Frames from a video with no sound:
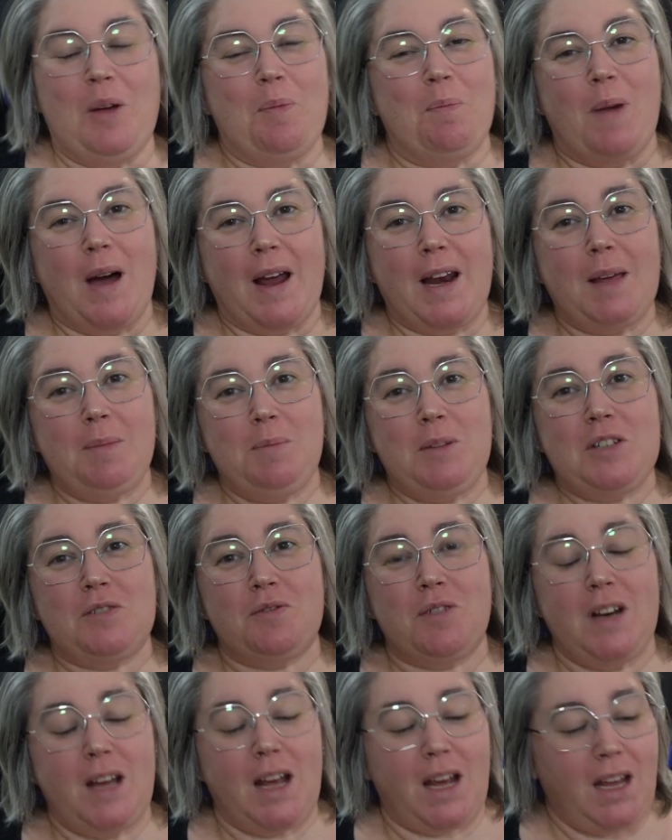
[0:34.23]
My name is
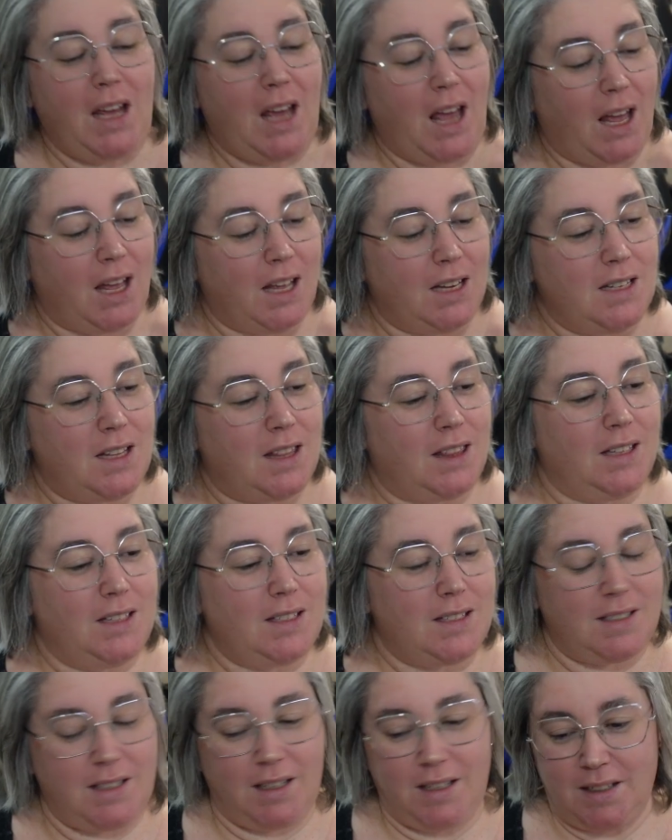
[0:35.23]
Renee and
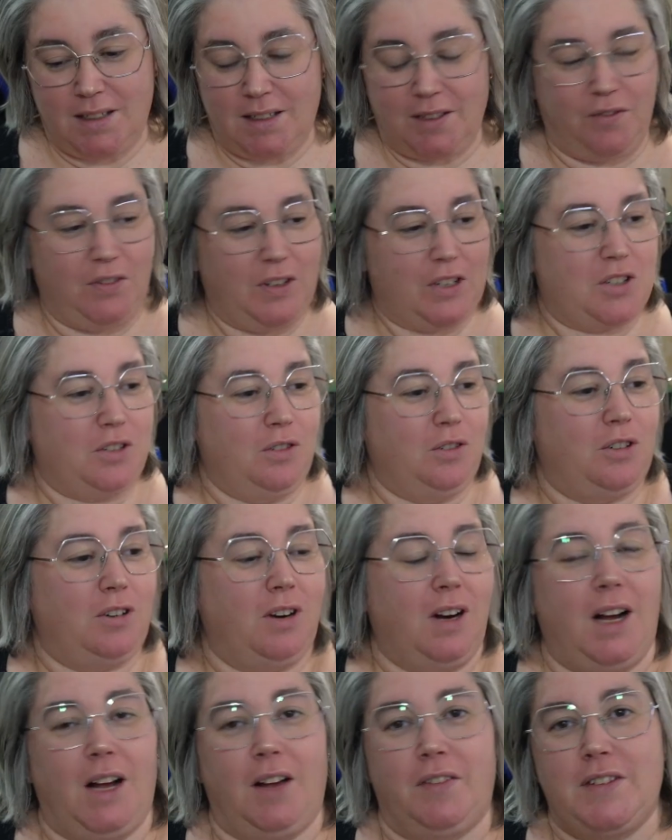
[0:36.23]
this is Fictional
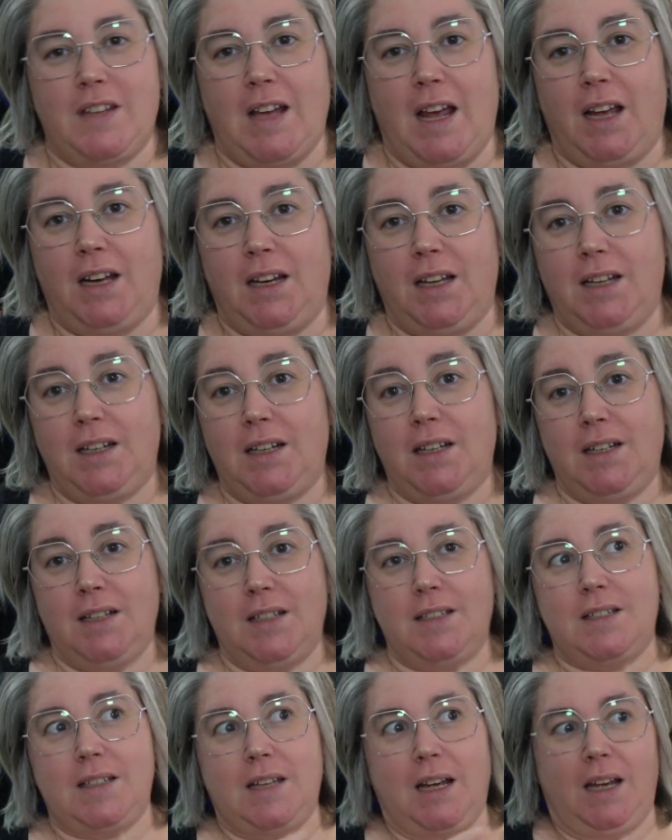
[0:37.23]
Crafts, and it
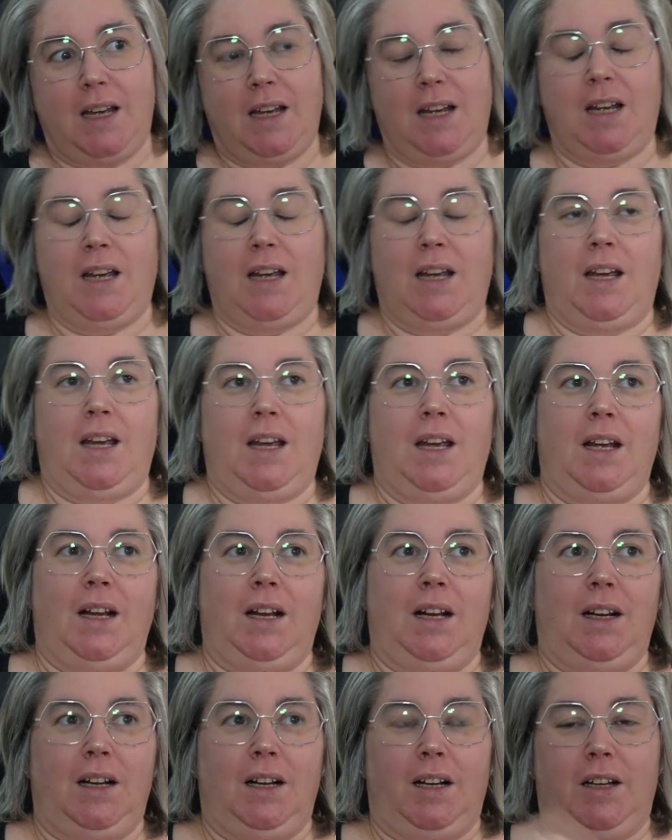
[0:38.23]
is,
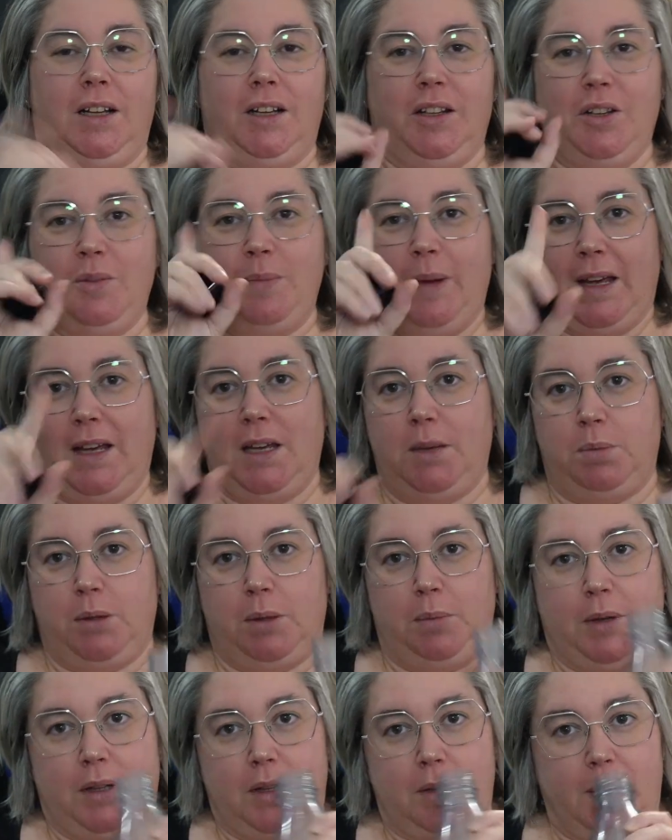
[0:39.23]
you may hear
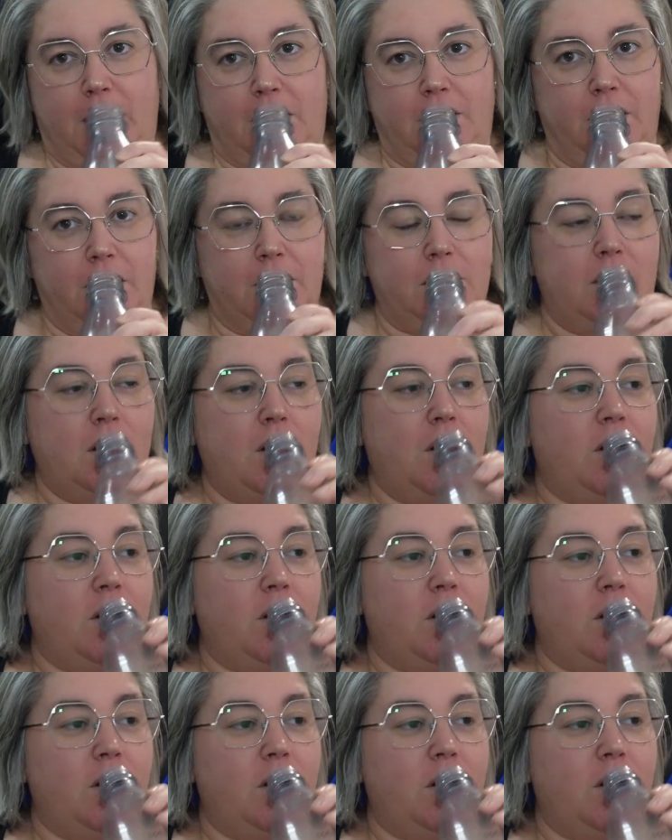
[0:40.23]
Blippi in the background